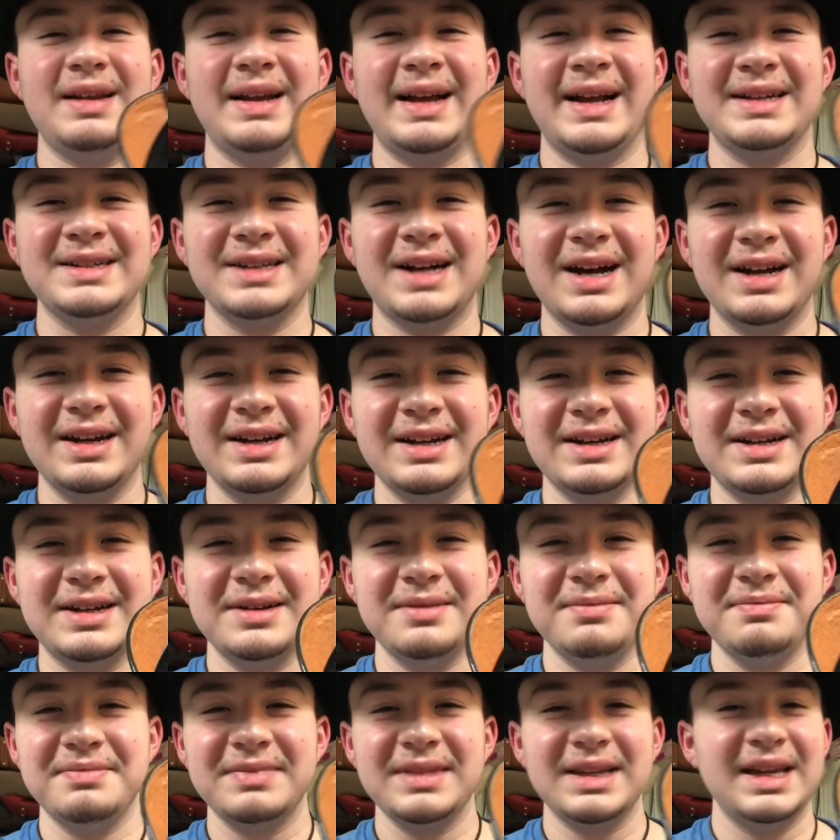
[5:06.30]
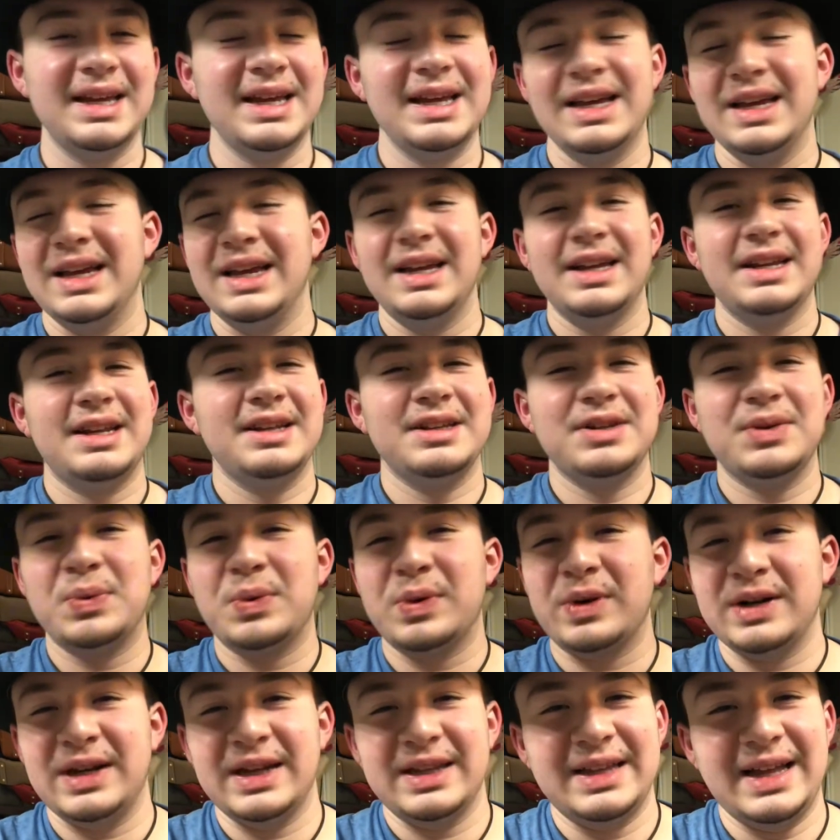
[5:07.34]
exotic. Doesn't
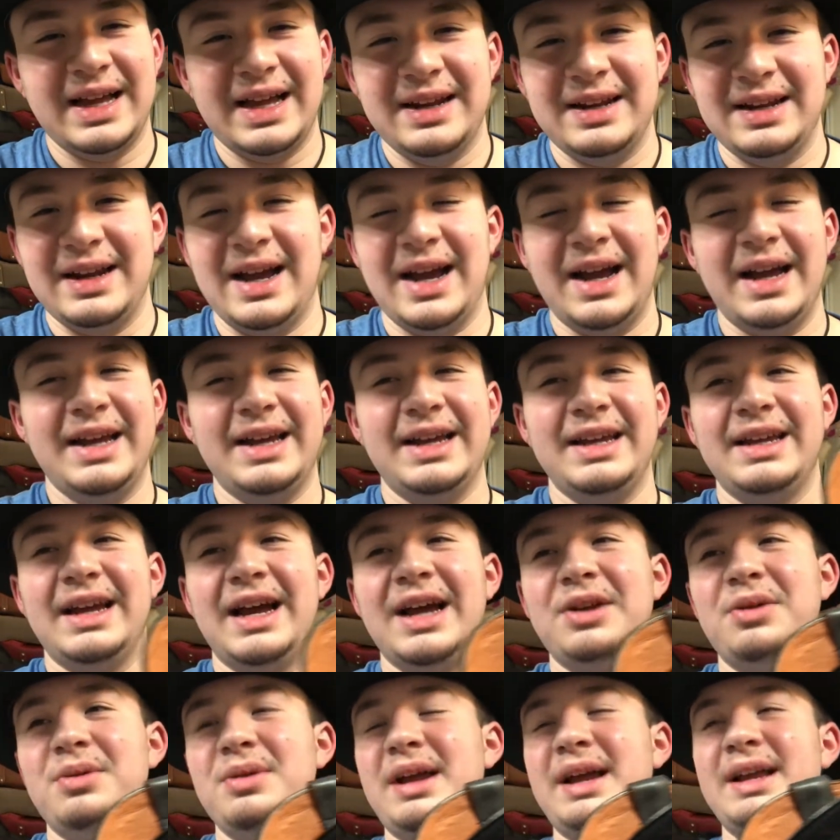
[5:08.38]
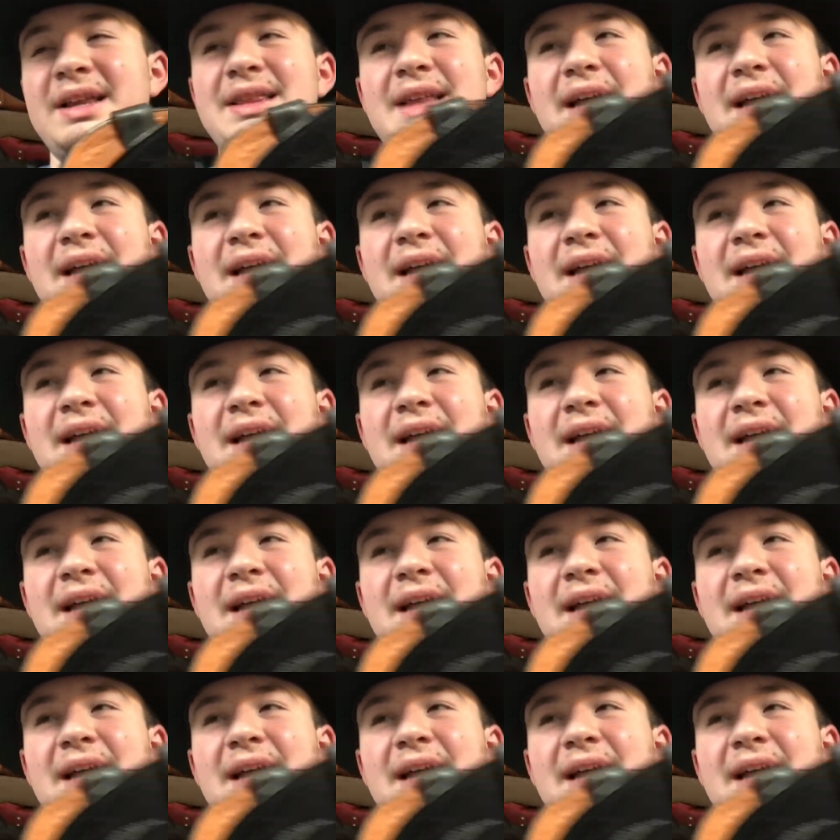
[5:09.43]
work like that. I don't like